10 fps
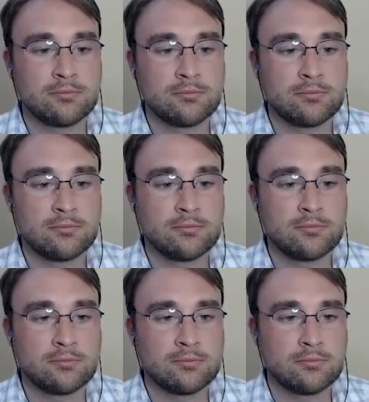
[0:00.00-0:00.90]

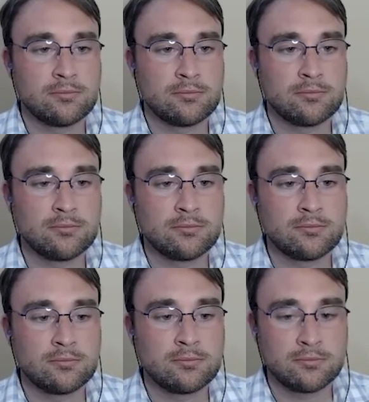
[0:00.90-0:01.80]

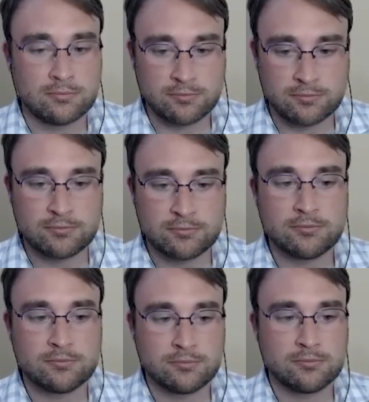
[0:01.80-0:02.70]

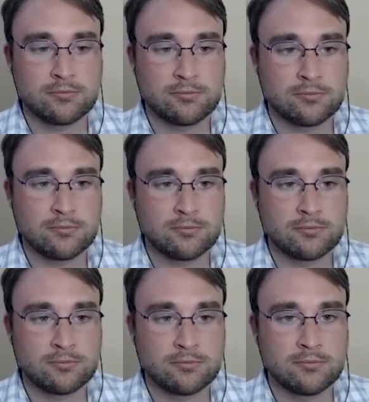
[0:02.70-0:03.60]

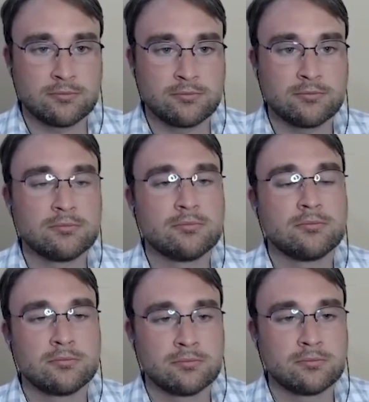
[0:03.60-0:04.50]

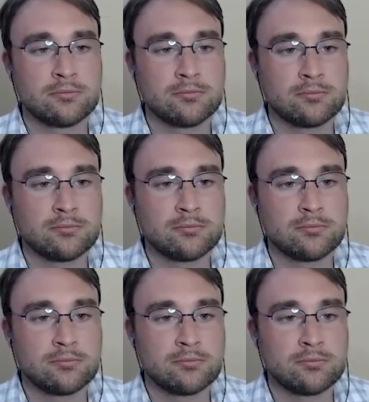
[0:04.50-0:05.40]

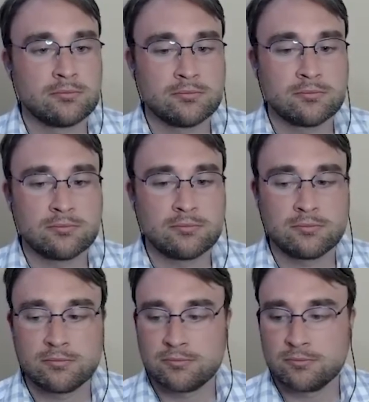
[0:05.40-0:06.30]

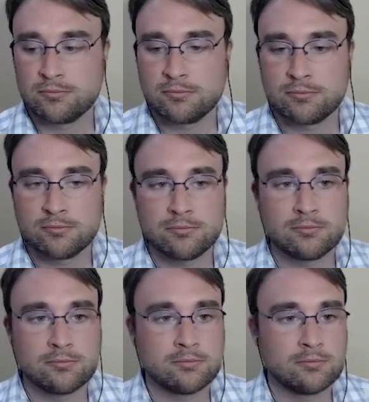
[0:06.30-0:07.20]

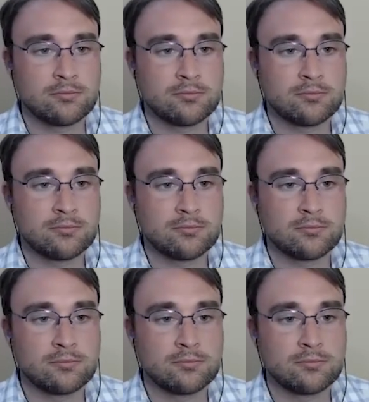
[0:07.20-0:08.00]
No words are spoken by the person on screen.